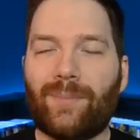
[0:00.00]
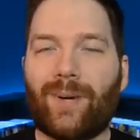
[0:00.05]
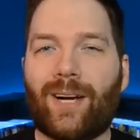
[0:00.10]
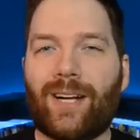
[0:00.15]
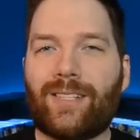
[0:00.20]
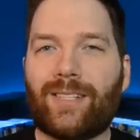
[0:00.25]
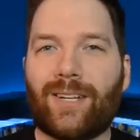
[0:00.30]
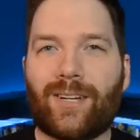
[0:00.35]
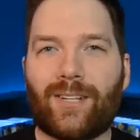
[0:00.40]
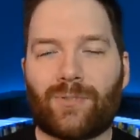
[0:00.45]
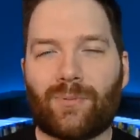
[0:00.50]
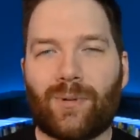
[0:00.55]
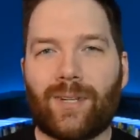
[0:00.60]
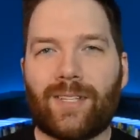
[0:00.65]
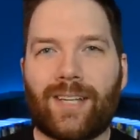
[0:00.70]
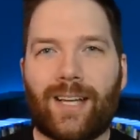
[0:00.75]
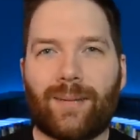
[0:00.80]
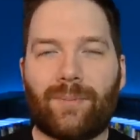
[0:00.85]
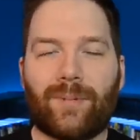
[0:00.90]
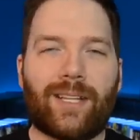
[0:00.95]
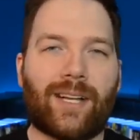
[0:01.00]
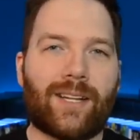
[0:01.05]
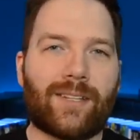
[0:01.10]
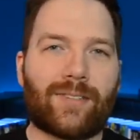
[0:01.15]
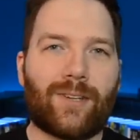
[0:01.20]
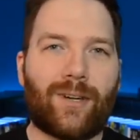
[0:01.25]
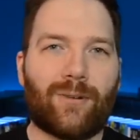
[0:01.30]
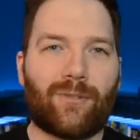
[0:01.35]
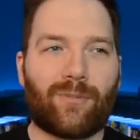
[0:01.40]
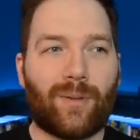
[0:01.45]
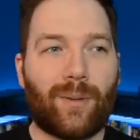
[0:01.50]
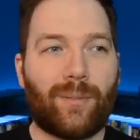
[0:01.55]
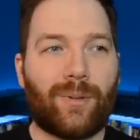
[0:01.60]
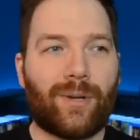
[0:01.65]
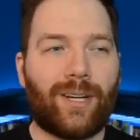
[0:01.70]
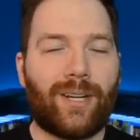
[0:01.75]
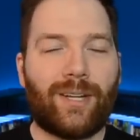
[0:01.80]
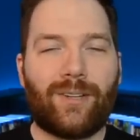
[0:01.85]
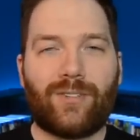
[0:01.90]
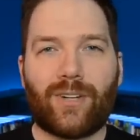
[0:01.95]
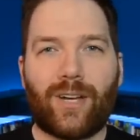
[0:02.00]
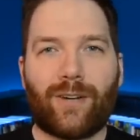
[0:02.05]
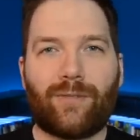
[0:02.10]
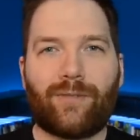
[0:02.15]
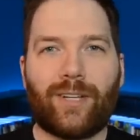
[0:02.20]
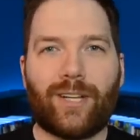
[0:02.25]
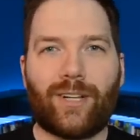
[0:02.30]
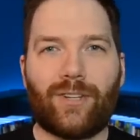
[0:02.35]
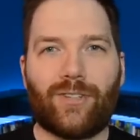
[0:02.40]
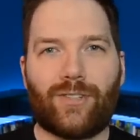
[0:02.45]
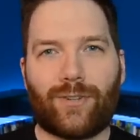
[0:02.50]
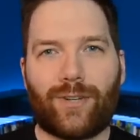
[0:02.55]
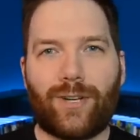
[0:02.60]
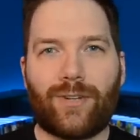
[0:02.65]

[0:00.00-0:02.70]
montage one time with that song with my buddy John Flickinger.